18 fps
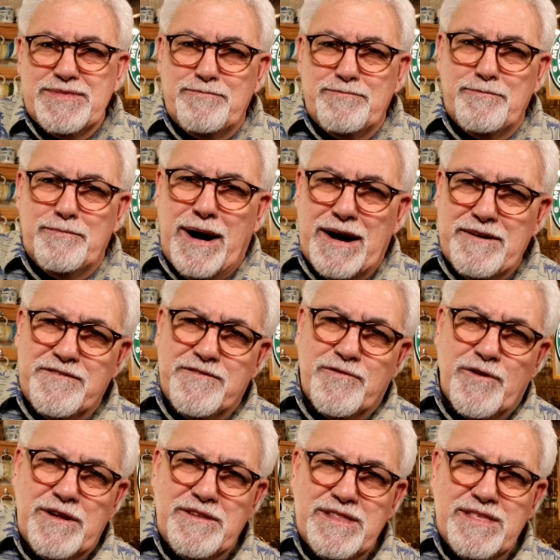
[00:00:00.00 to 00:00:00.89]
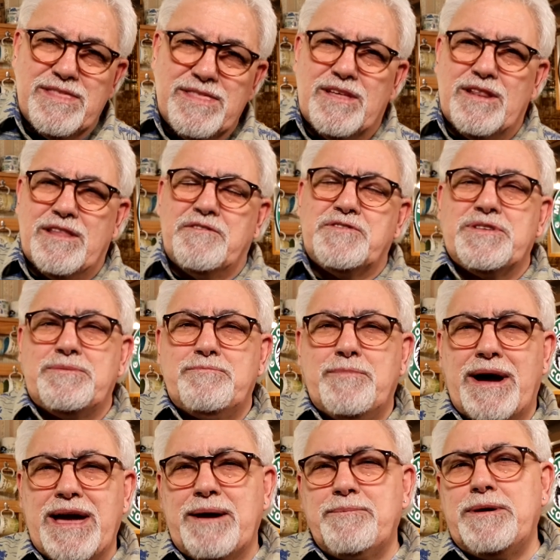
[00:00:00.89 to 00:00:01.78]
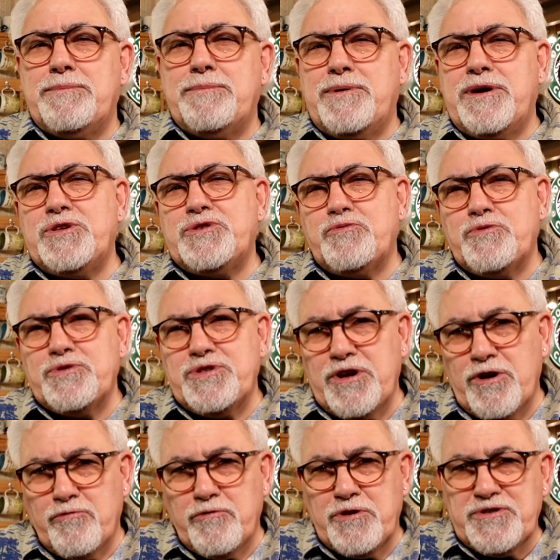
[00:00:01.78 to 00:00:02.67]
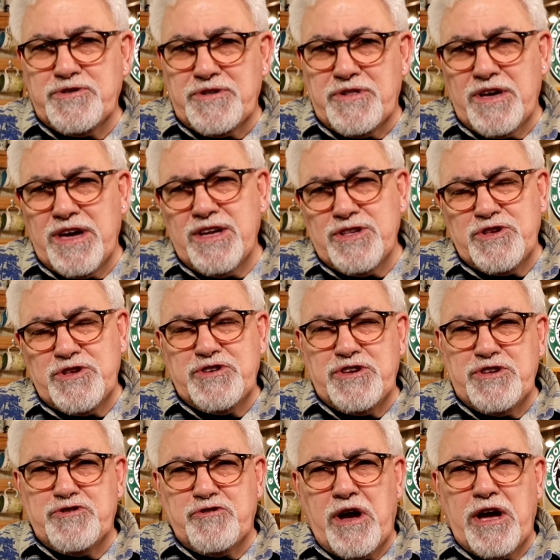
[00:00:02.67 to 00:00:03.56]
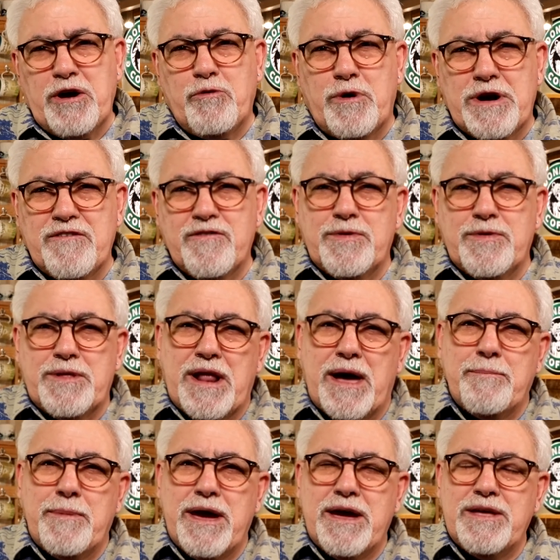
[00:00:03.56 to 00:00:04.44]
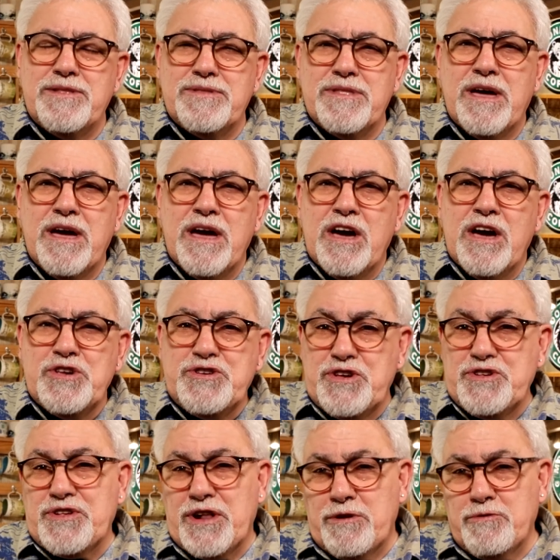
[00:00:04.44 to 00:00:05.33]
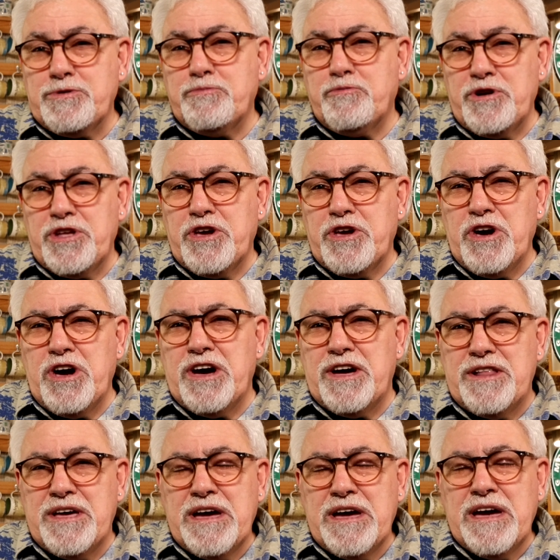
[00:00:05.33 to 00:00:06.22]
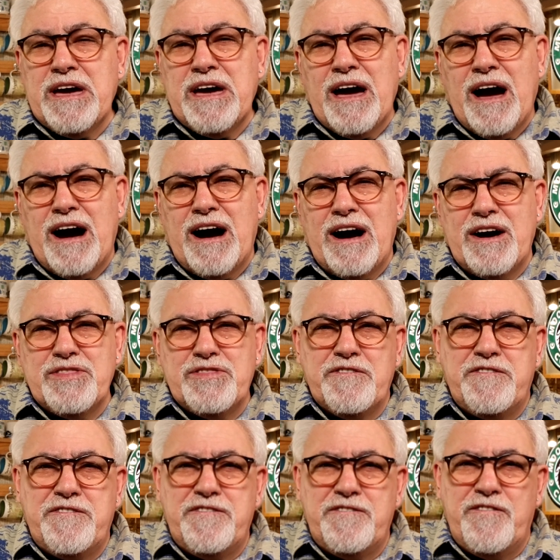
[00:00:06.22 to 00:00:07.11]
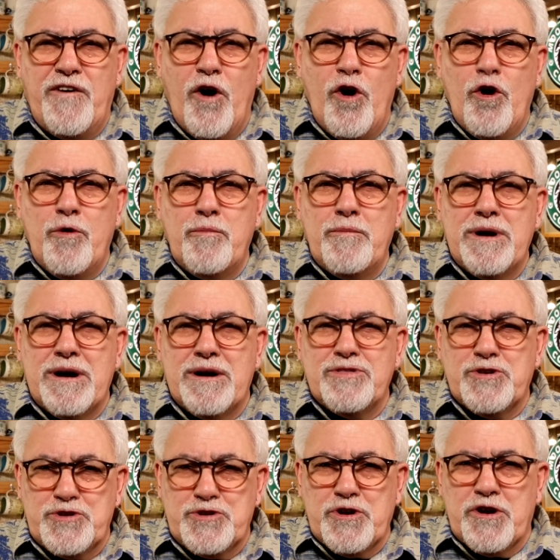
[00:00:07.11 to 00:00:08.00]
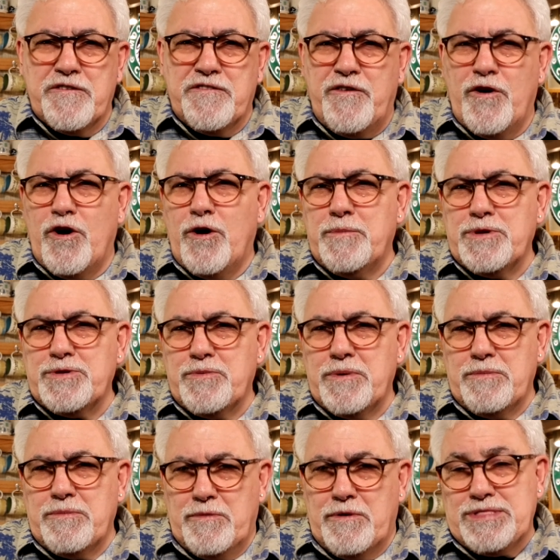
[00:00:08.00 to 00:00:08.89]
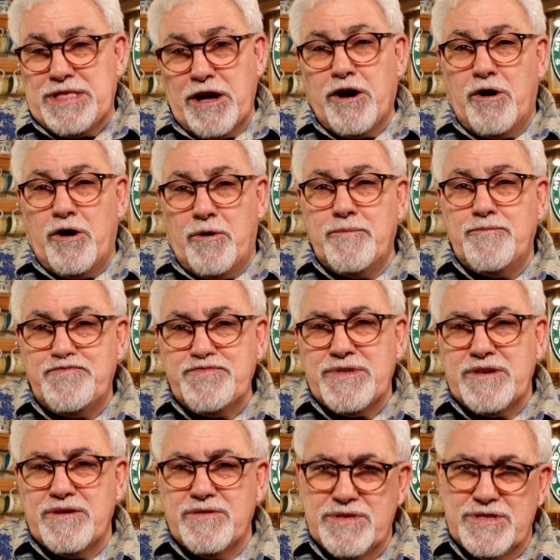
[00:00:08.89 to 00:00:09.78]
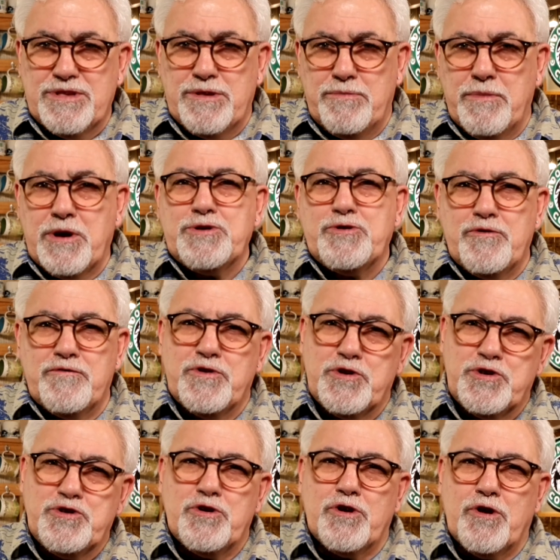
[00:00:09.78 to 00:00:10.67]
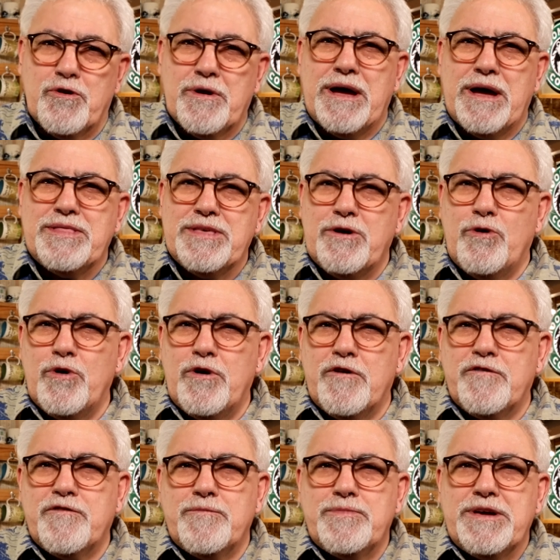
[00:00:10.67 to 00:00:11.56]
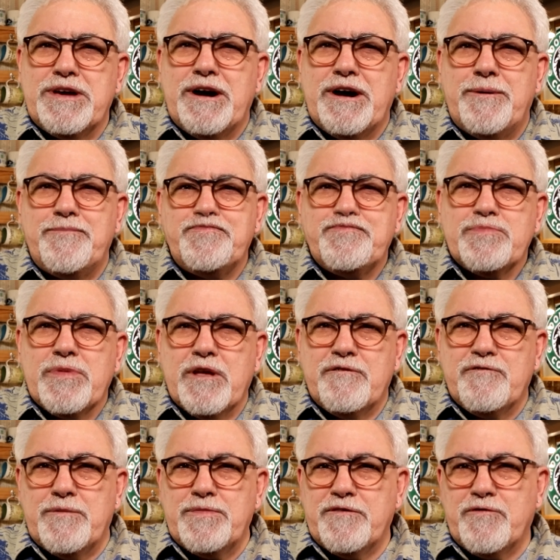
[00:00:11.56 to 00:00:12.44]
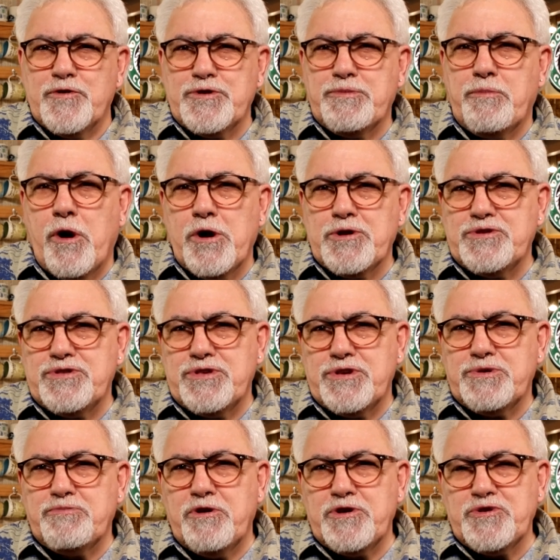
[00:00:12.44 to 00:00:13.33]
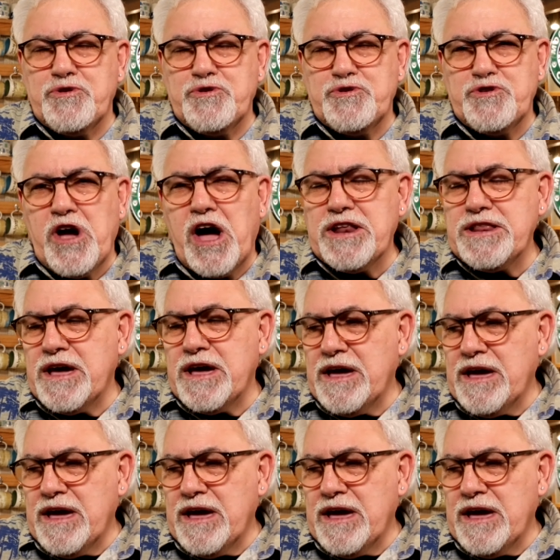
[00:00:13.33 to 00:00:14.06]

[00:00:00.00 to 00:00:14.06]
My friend that lives in Miami Beach was here recently and she drank one of them that I made and she said it was pretty good. The foam, the sugar foam is what they call, it's a mixture of the sugar and the oil from the first parts of the espresso shot.